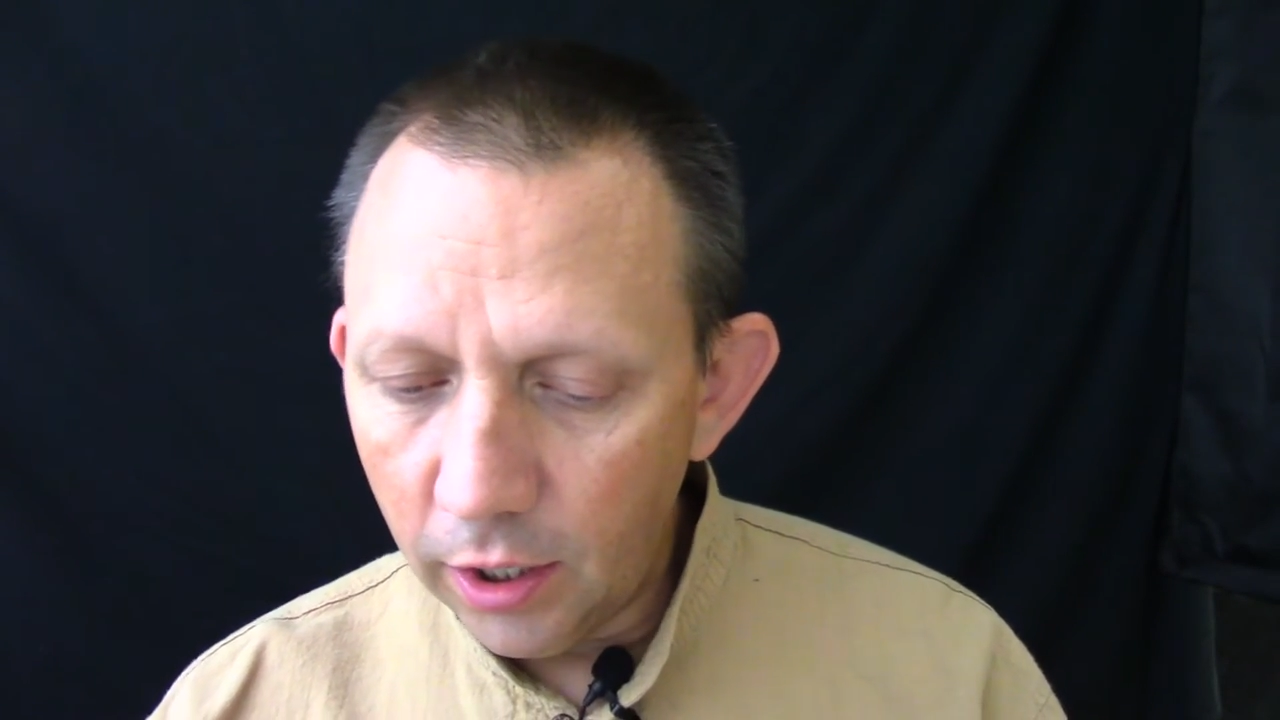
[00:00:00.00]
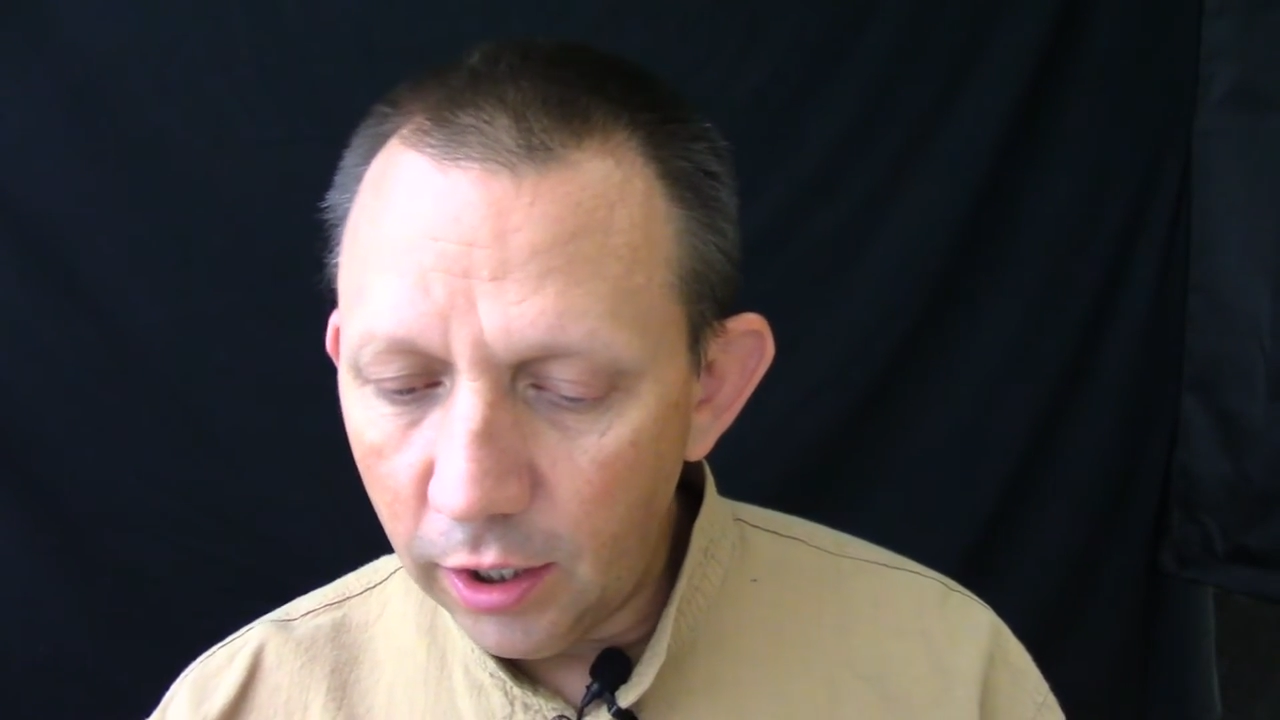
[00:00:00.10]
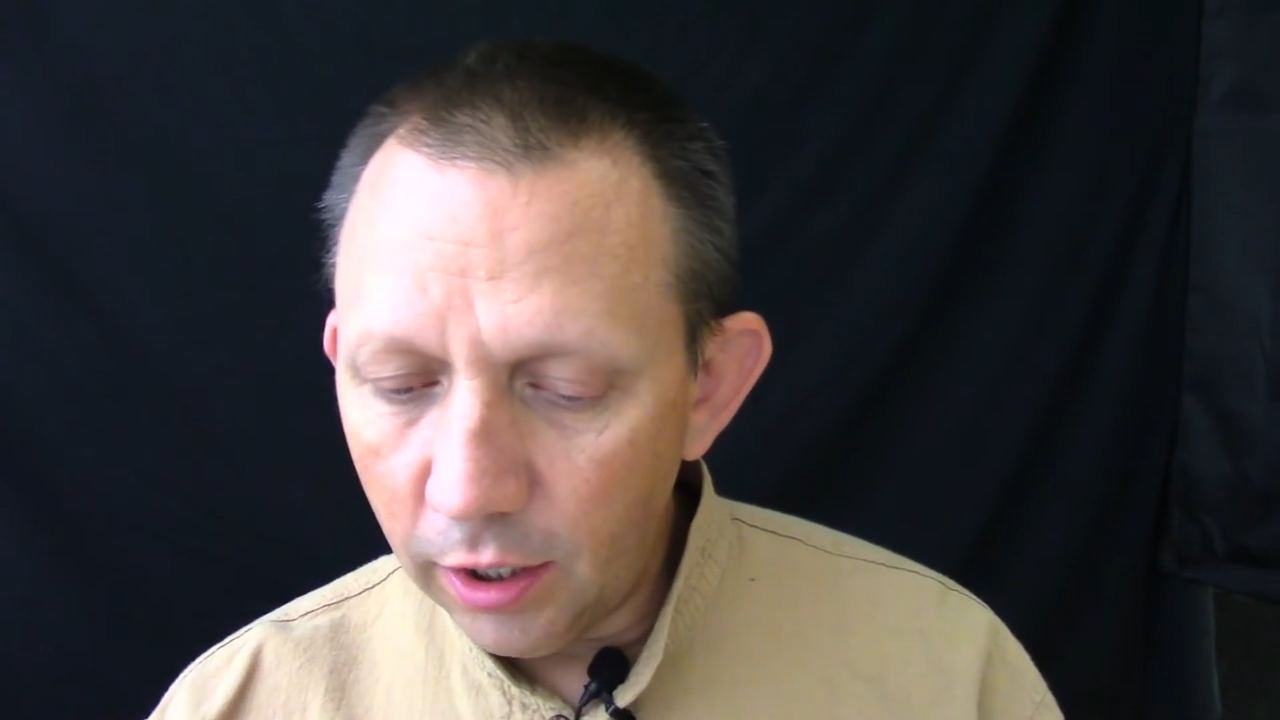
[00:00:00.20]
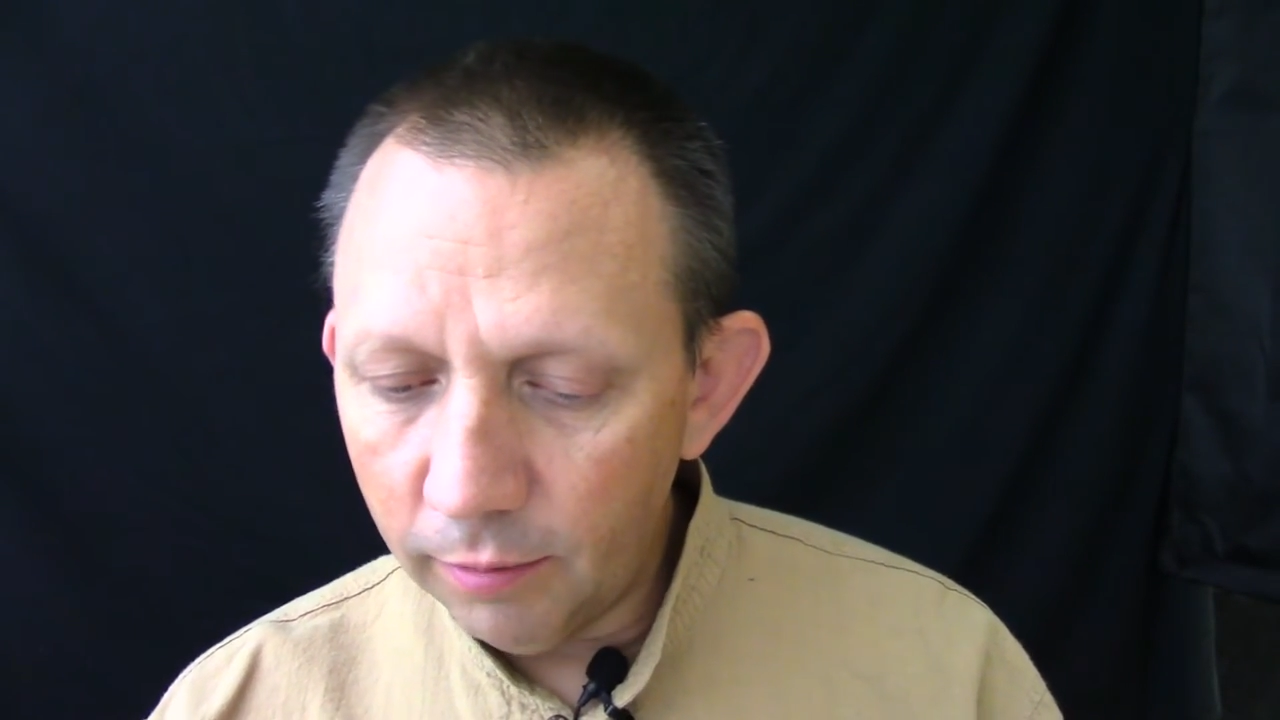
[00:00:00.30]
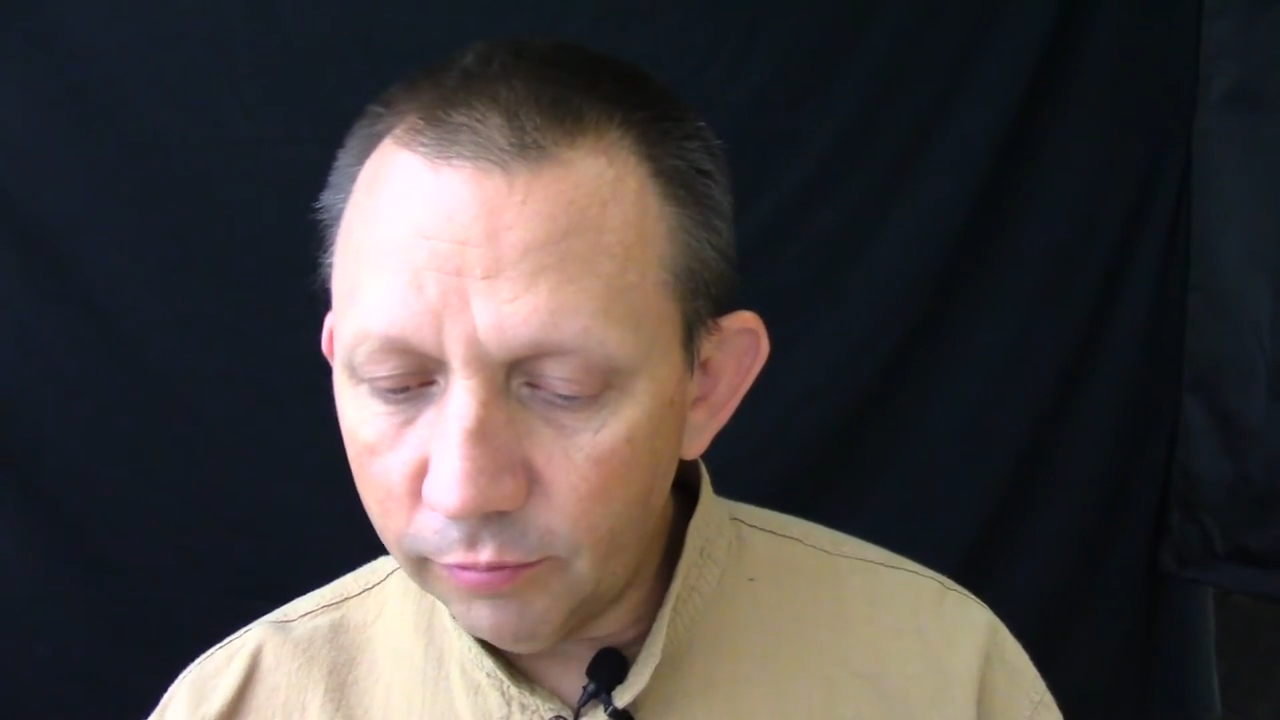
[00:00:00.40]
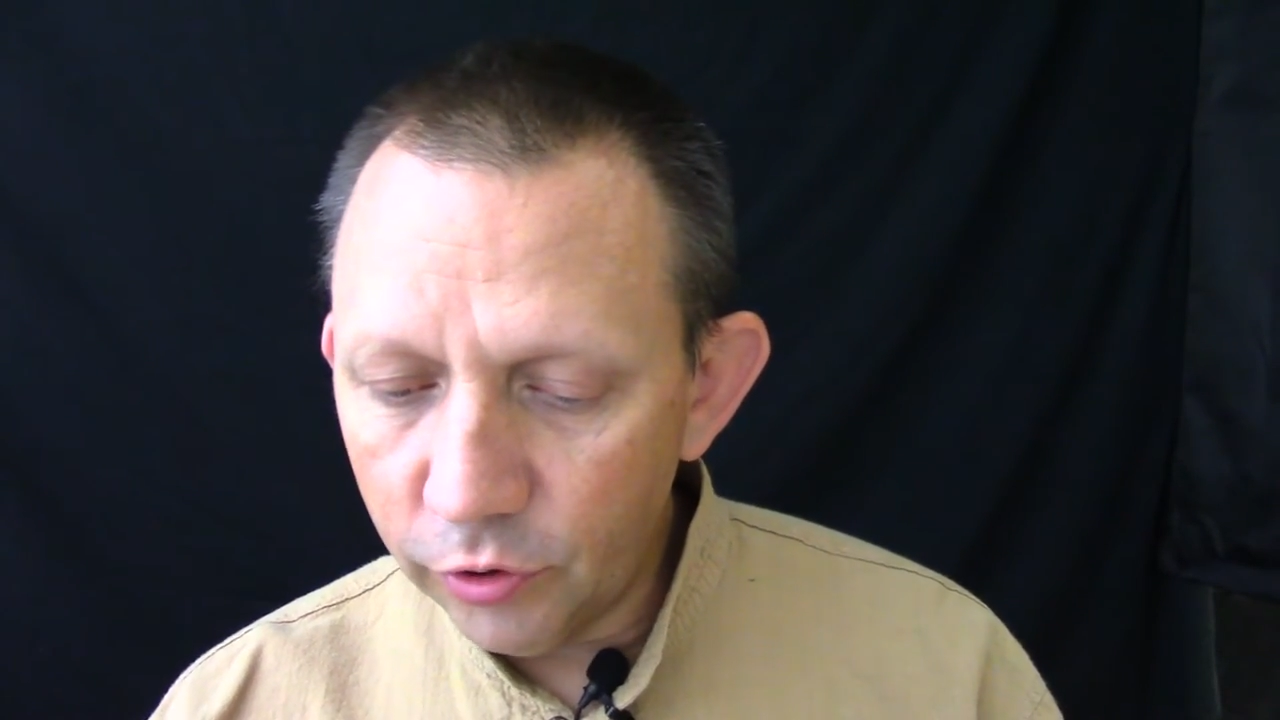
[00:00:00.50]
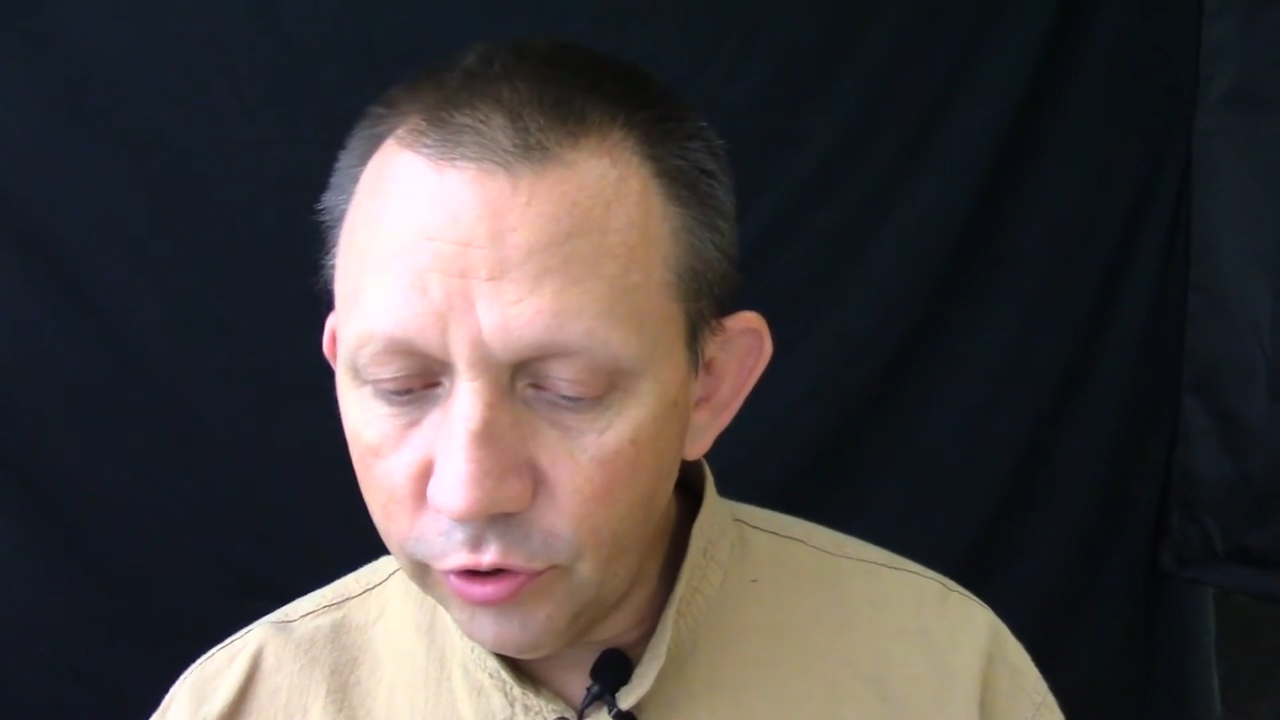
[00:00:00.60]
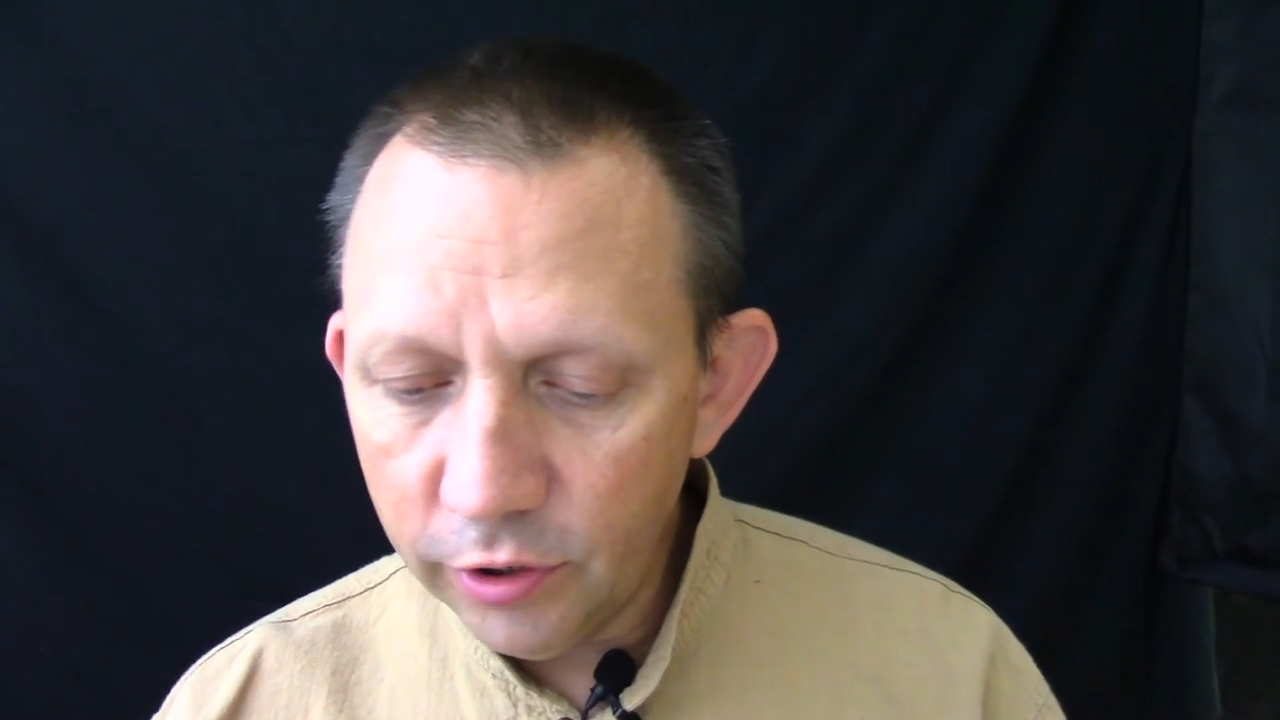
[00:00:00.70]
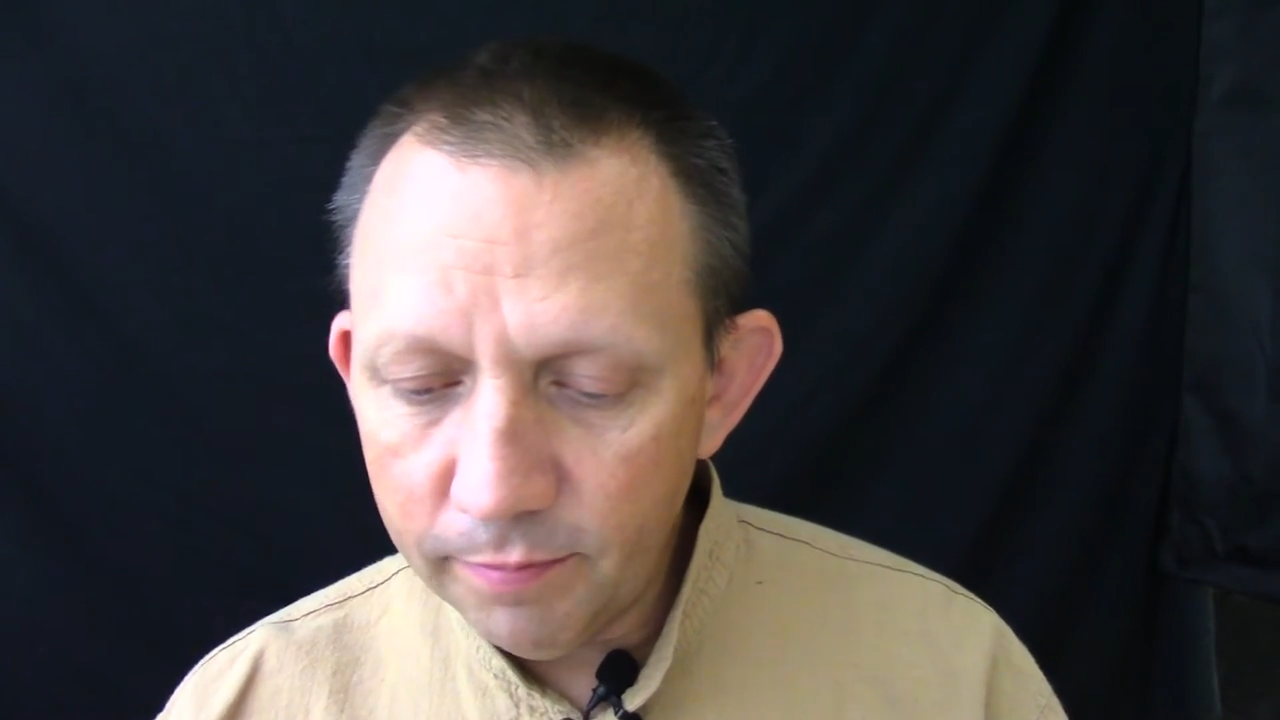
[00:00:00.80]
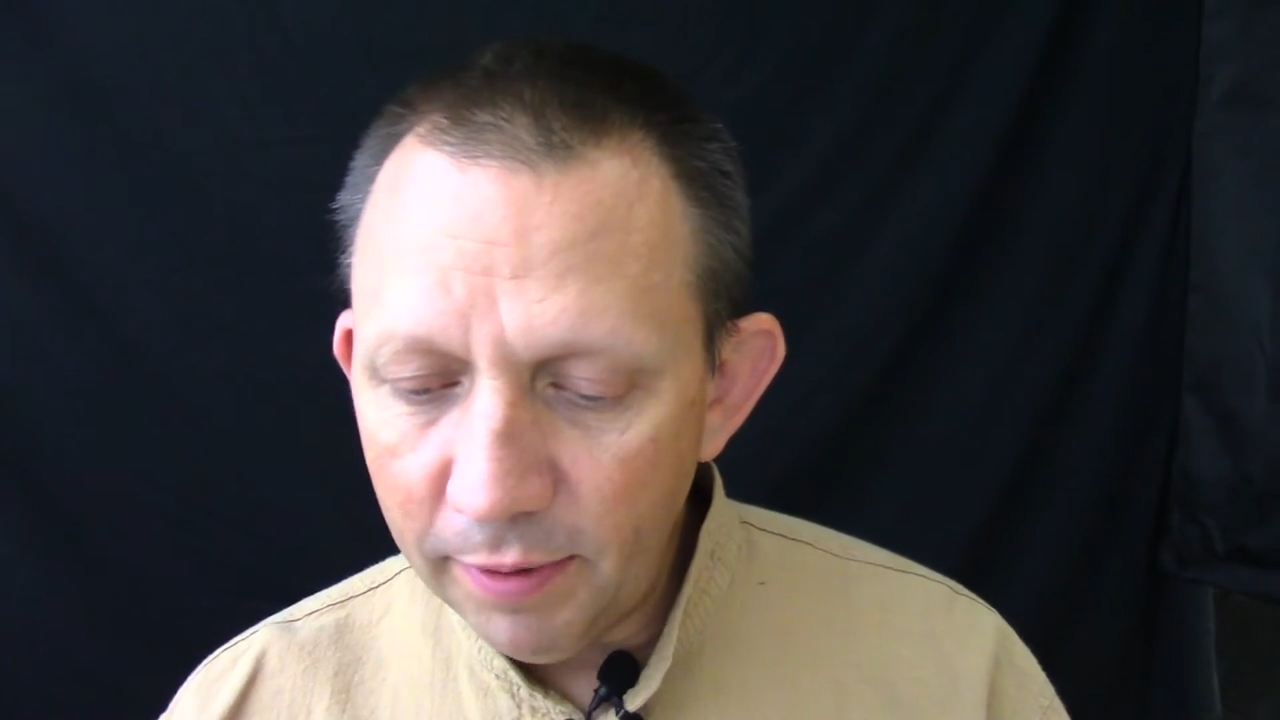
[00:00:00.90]
um,
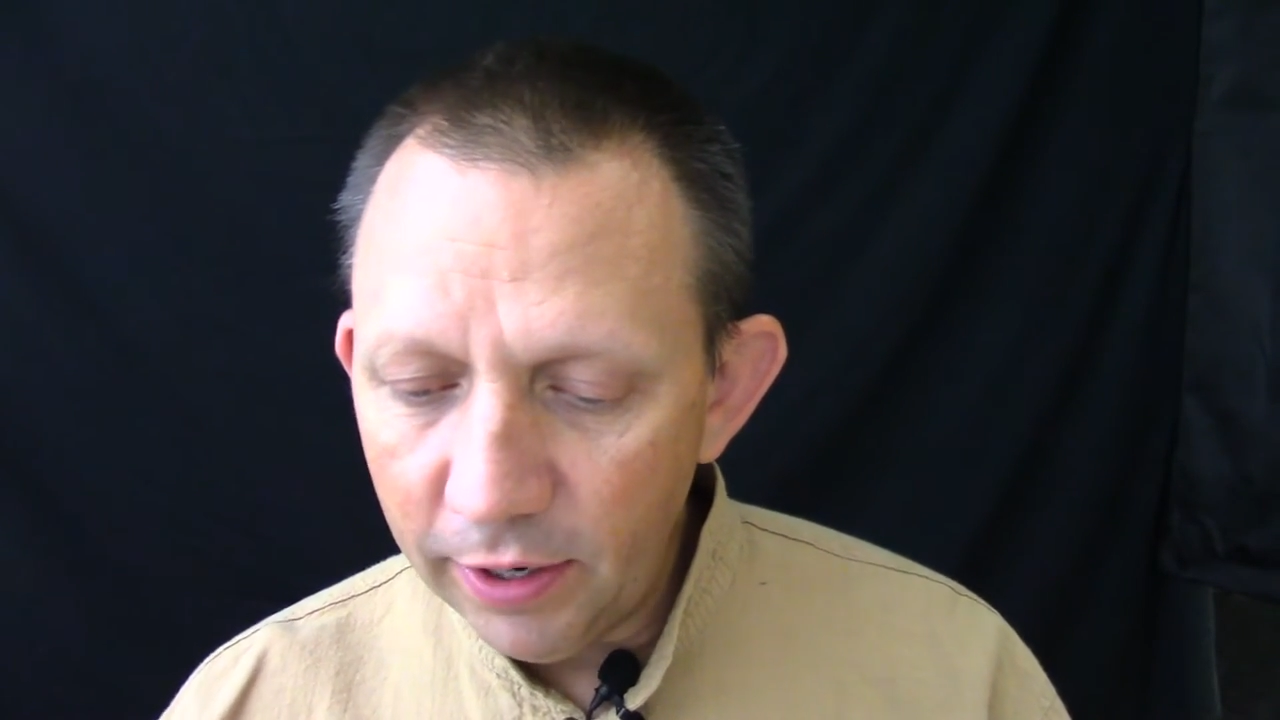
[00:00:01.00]
good,